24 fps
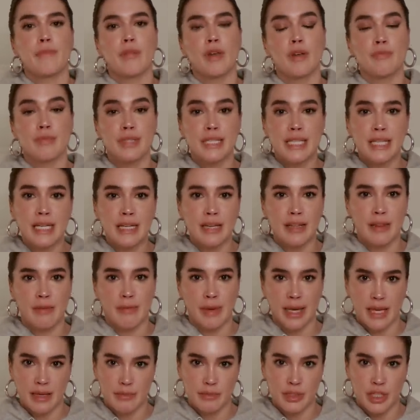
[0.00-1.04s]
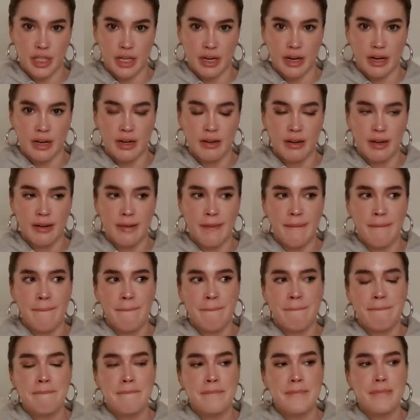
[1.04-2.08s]
I'm sitting in the makeup chair
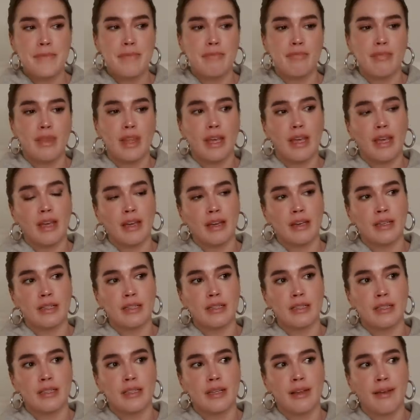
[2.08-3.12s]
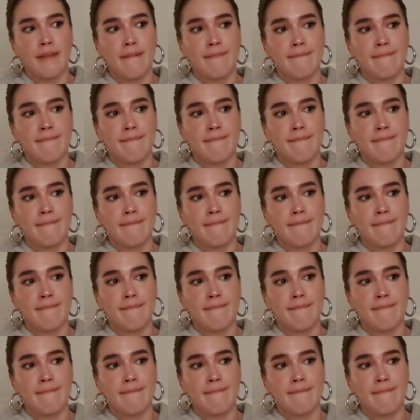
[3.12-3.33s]
and